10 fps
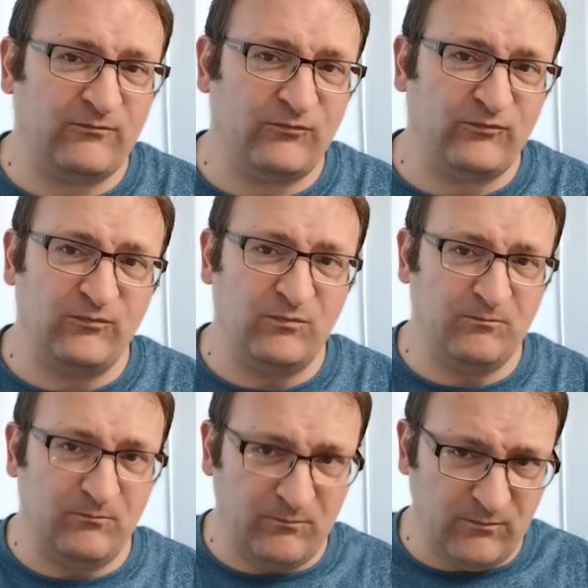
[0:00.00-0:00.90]
than
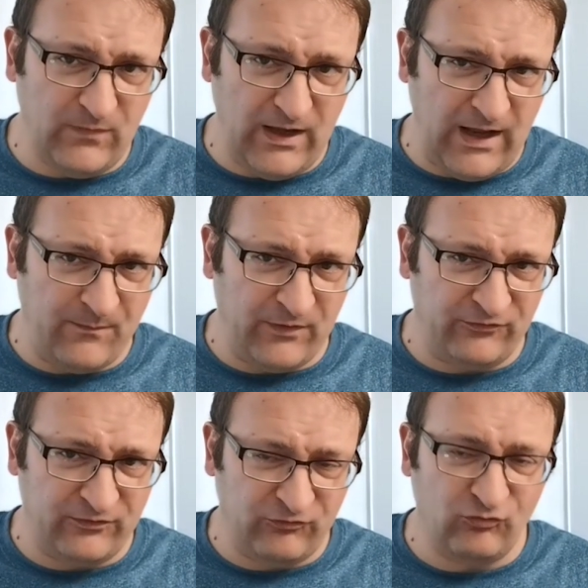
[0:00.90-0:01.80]

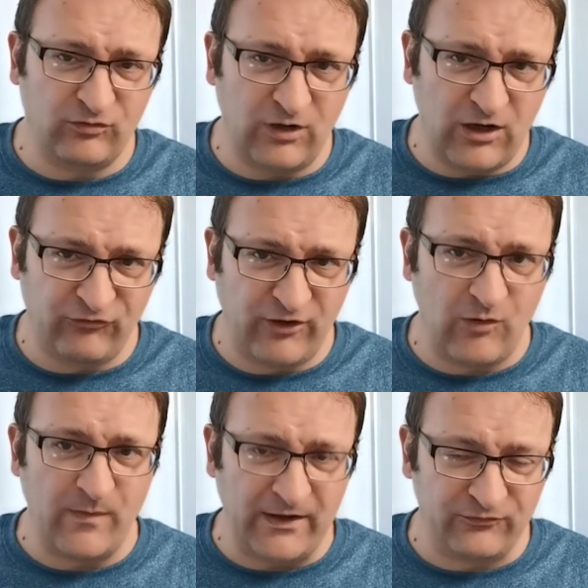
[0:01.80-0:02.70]
epic sort of large
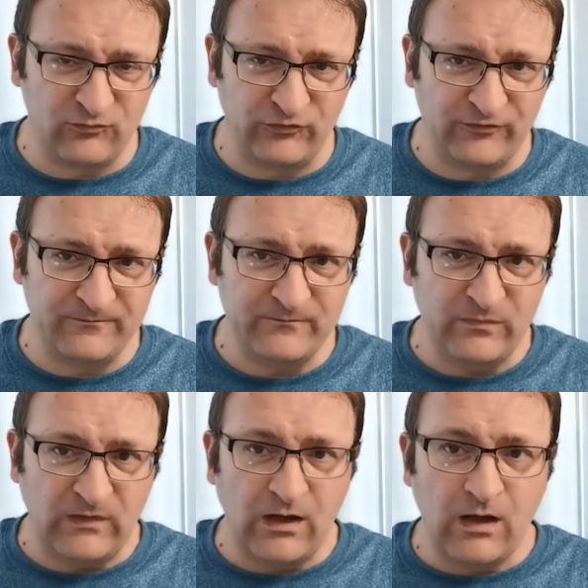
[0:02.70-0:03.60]
scale battles,
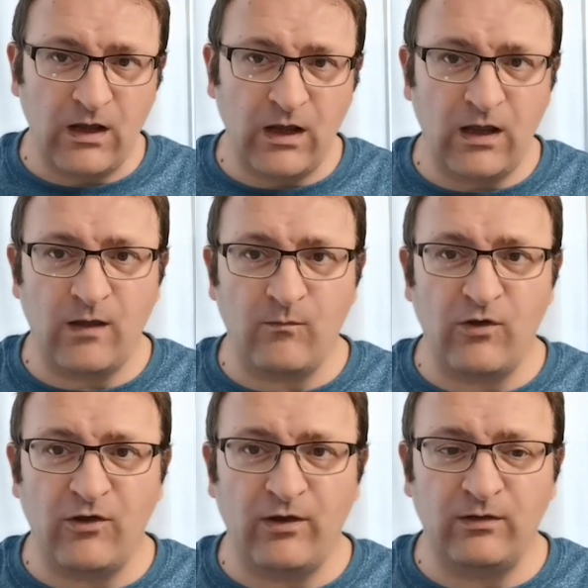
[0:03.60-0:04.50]

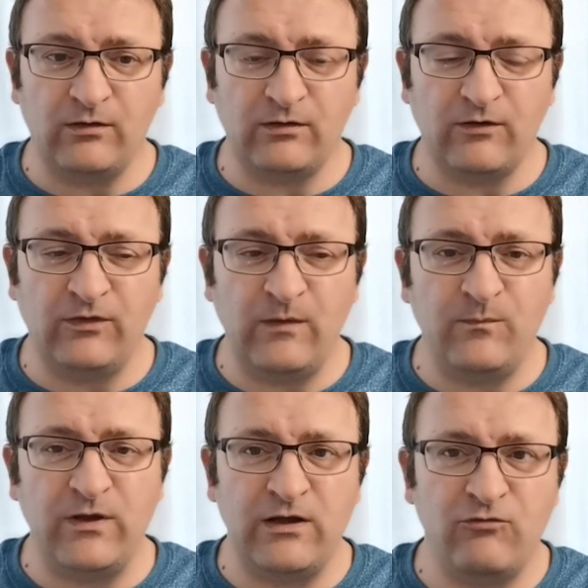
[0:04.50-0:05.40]
um, and
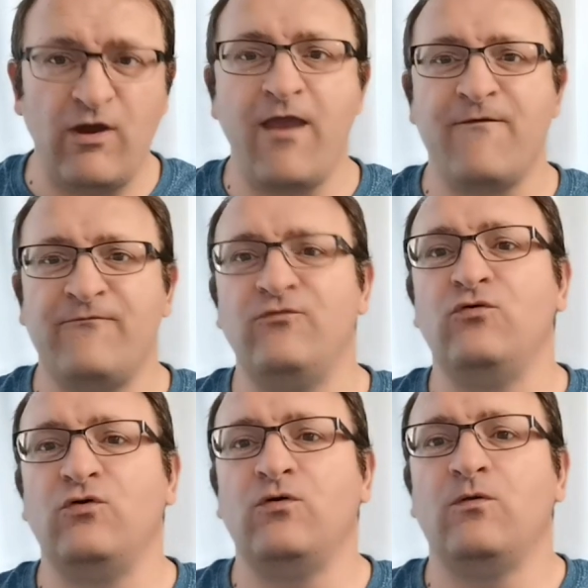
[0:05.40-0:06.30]
they'd be great
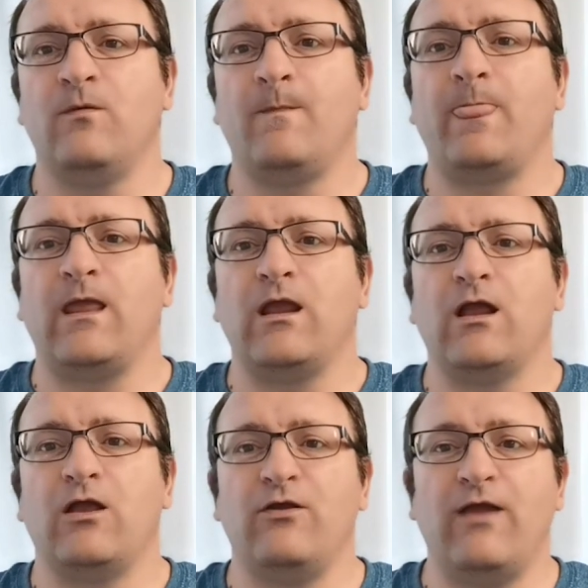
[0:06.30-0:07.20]
for
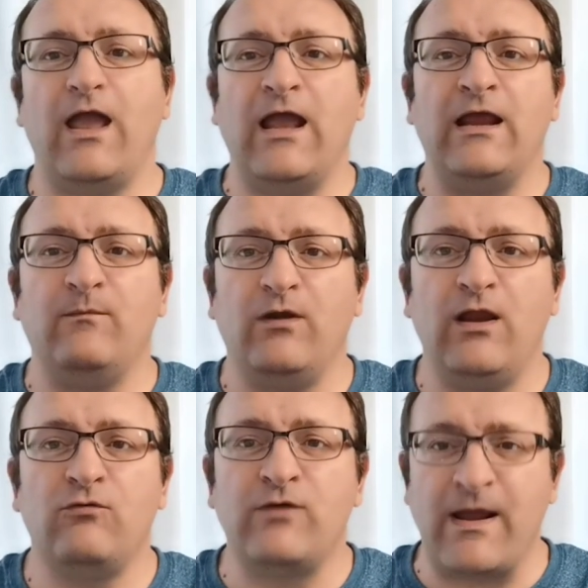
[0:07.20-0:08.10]
um,
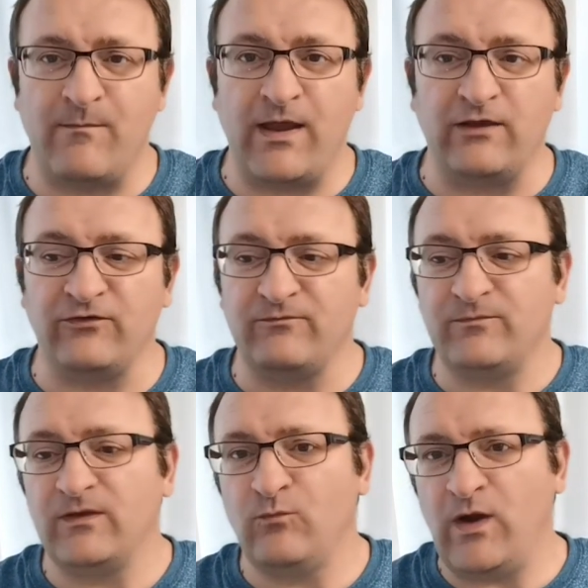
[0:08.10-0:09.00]
local
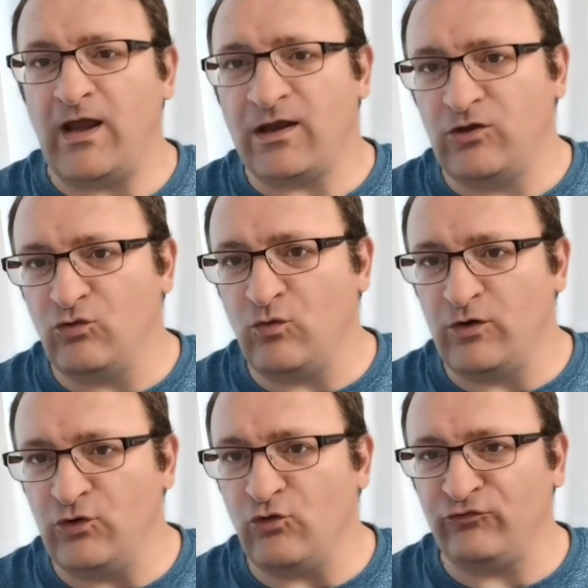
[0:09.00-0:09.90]
campaigns where you
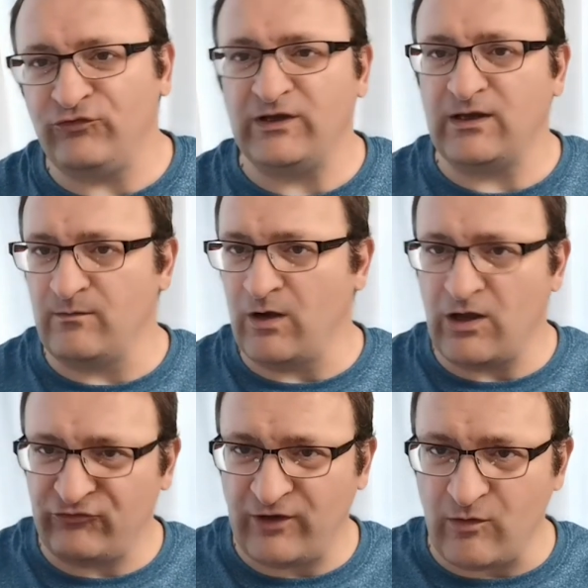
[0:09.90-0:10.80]
are not seeing
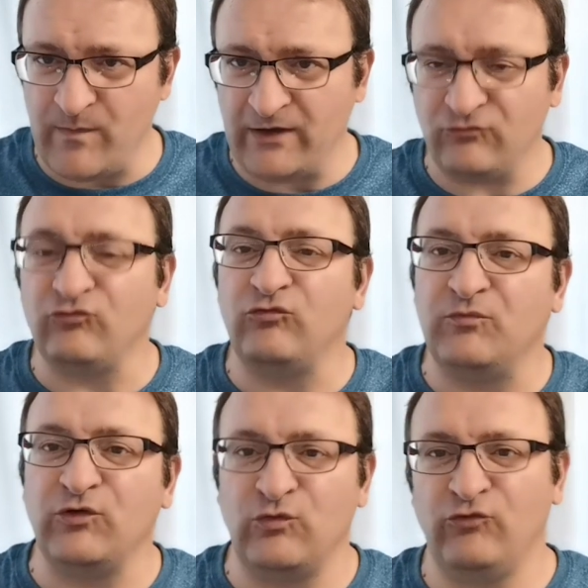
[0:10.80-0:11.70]
large scale battles, you
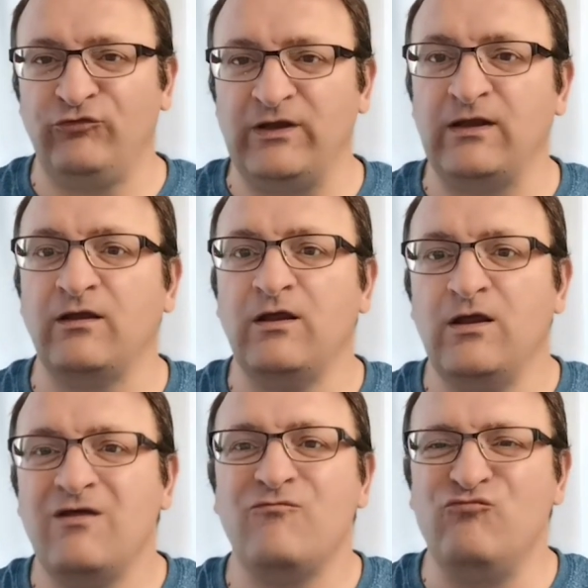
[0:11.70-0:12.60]
but you are seeing
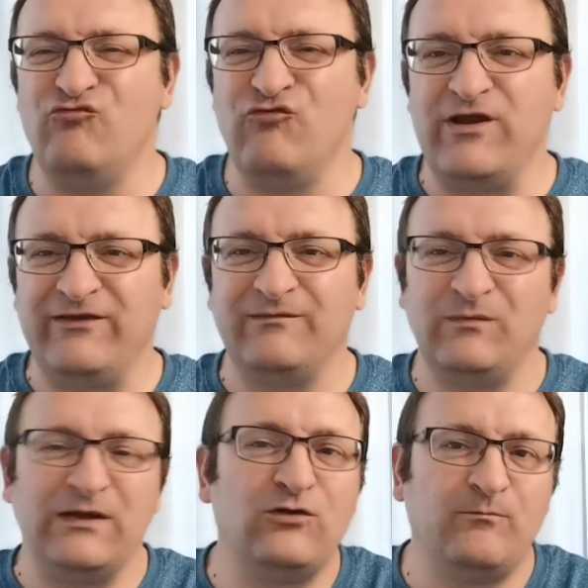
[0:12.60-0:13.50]

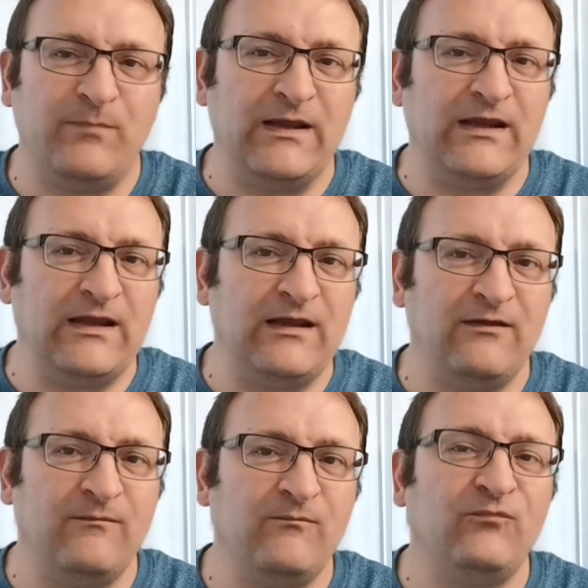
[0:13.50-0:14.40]
reasonably
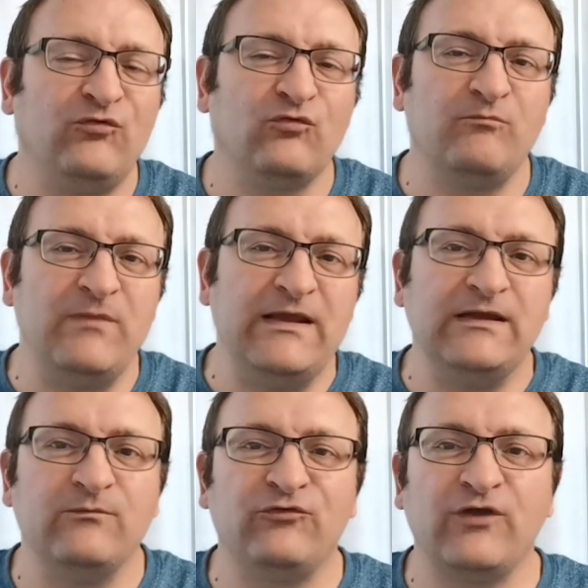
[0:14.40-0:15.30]
big, sort of
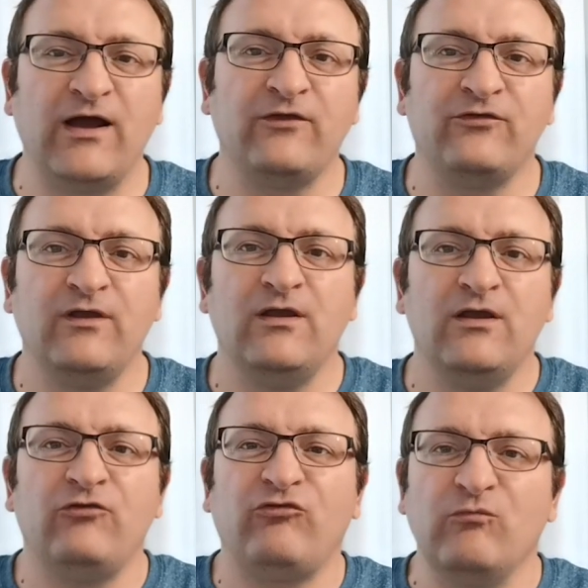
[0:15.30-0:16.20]
medium-sized,
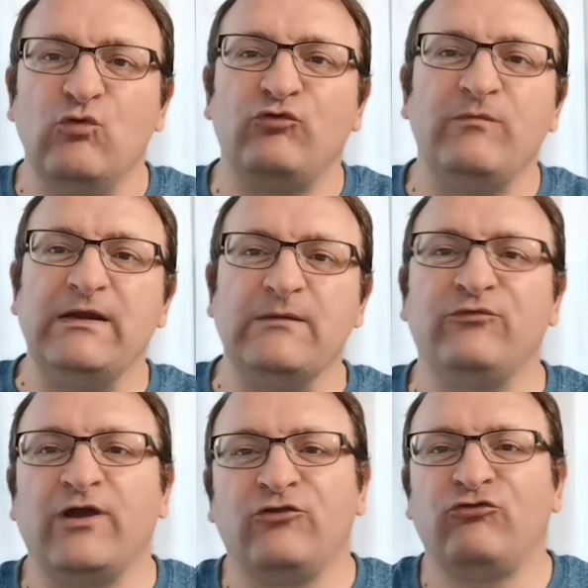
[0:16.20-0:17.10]
small to
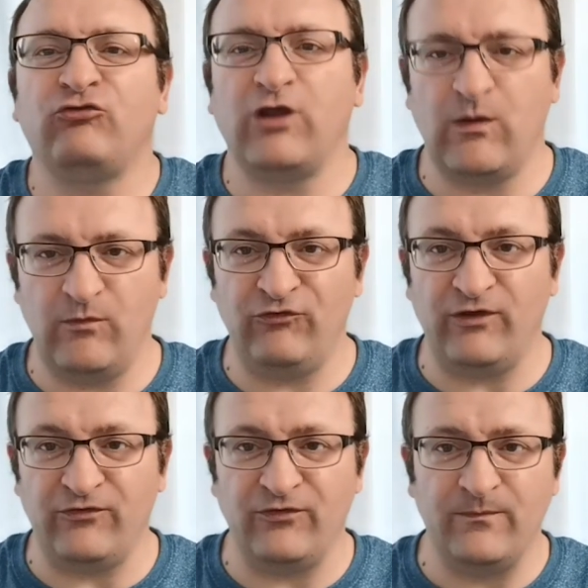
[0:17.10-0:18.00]
medium-sized
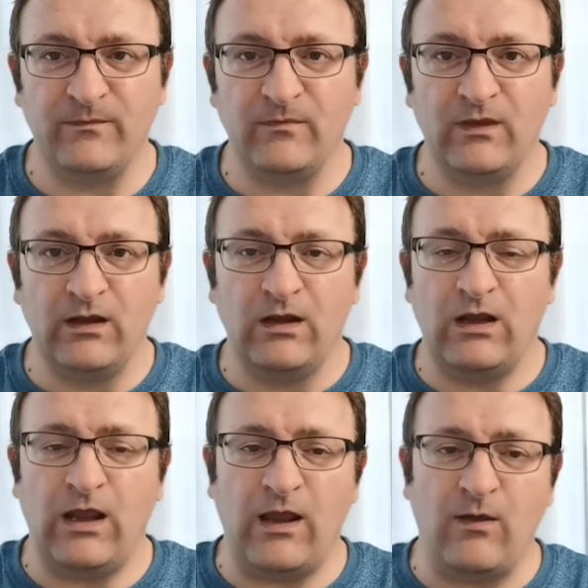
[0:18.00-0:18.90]
skirmishes.
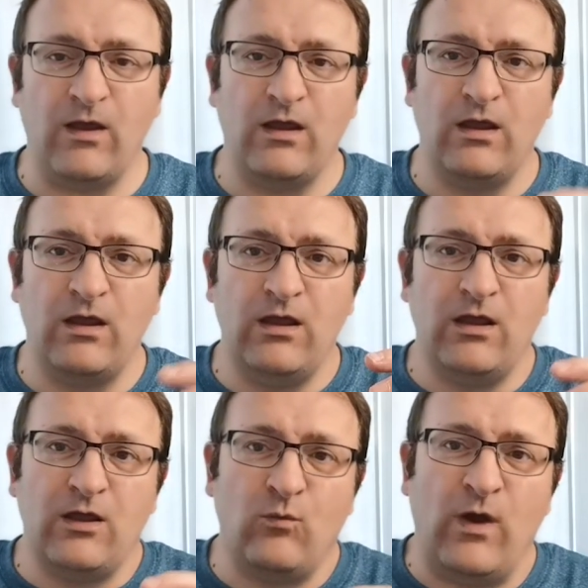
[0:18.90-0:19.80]
Uh,
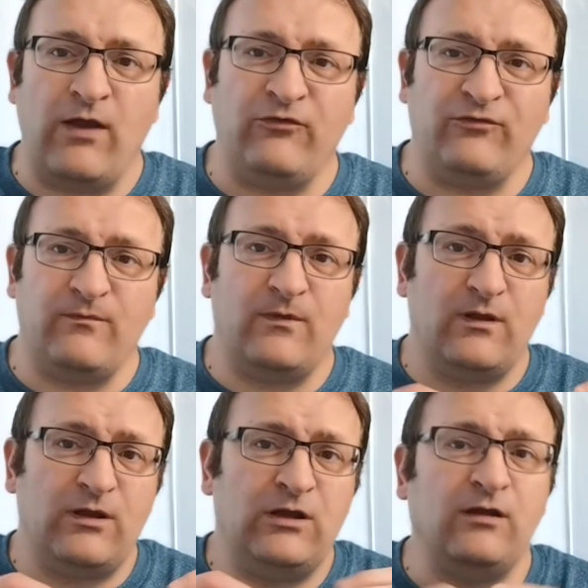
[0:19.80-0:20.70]
whereas,
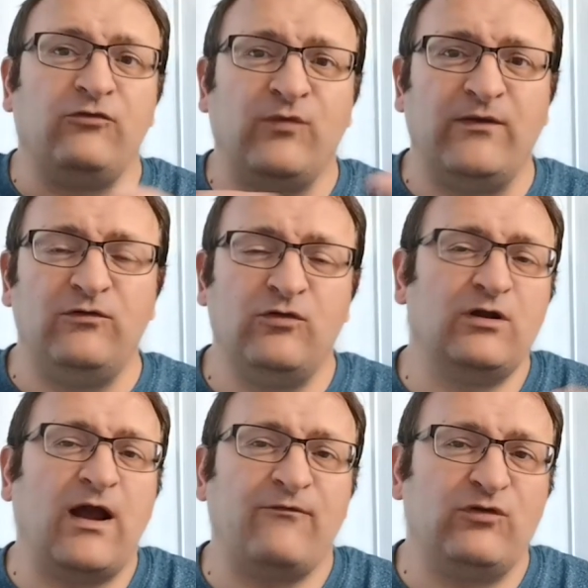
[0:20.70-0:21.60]
you know, you
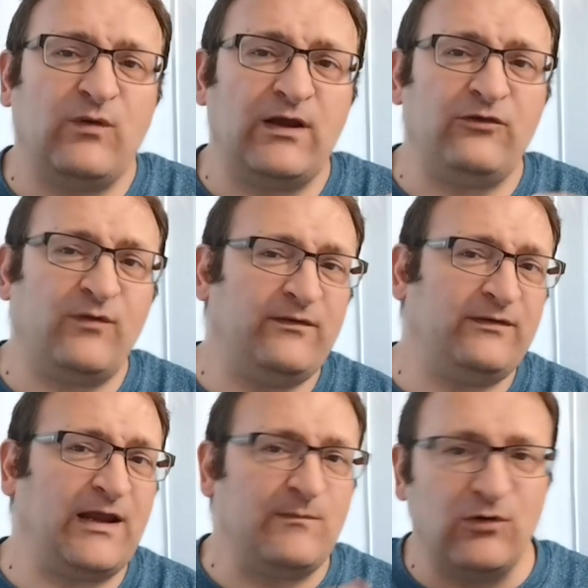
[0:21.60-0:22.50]
could either do it in
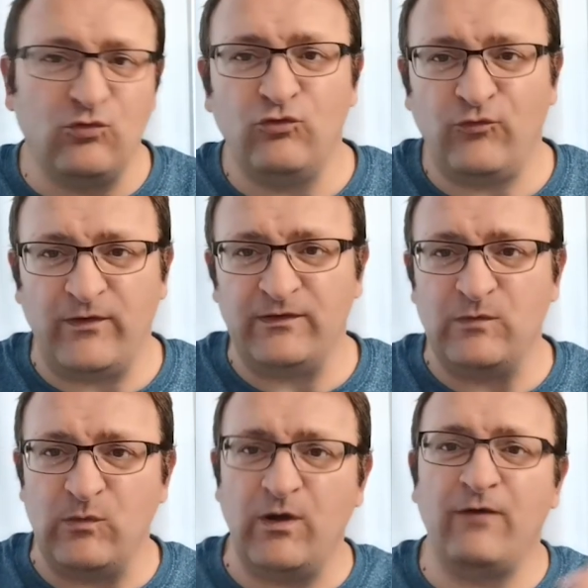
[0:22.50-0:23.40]
twenty-eight mil or twenty
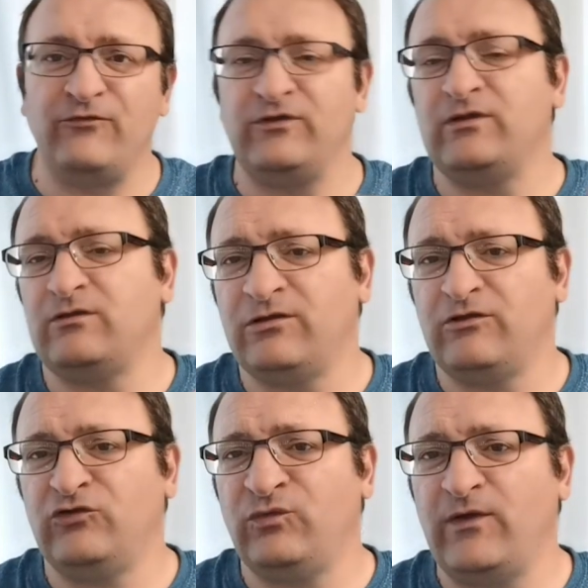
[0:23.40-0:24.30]
mil, but obviously
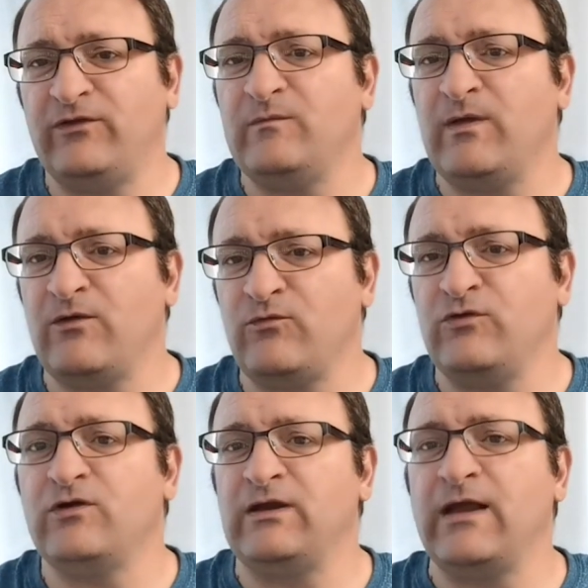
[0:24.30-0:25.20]
twenty mil,
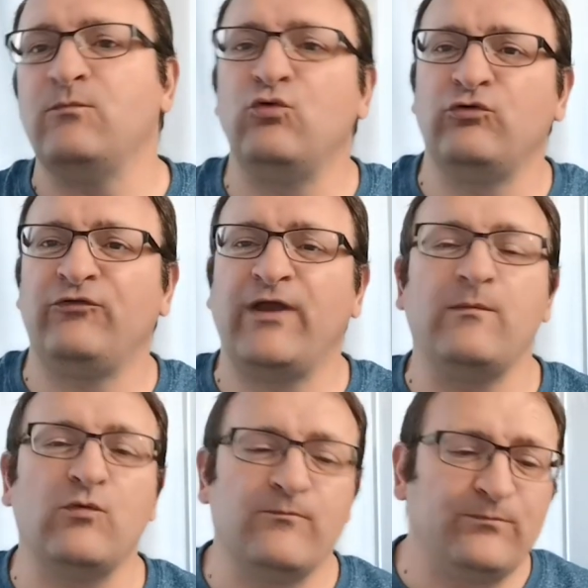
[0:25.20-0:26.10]
you're going to get more on the
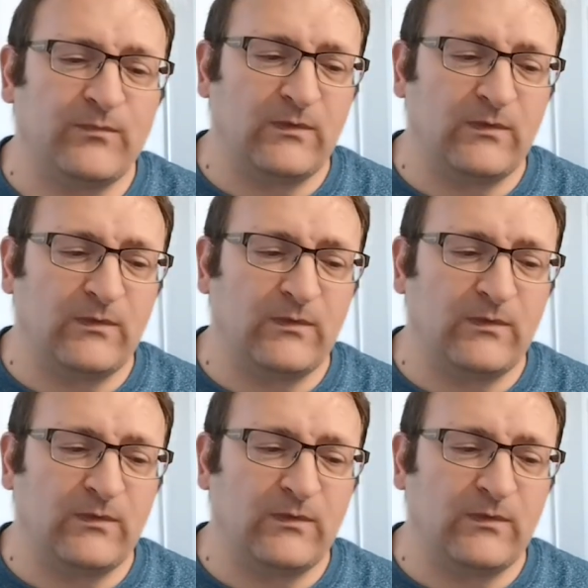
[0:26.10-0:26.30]
table.